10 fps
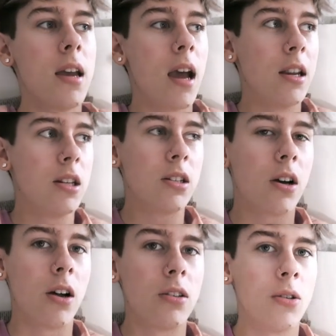and she's
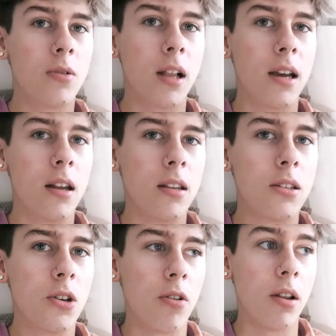got two clients
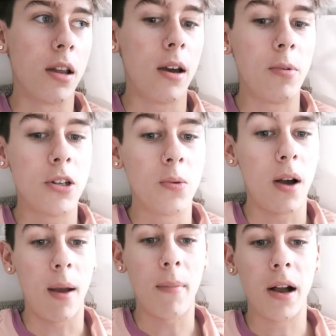currently which is
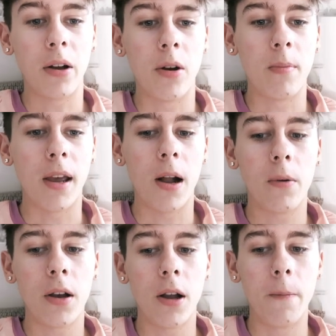why I'm back home
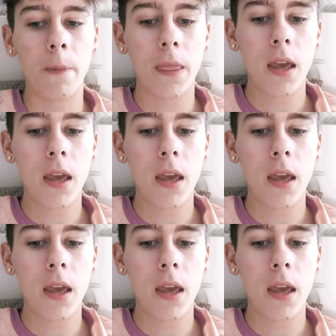now um,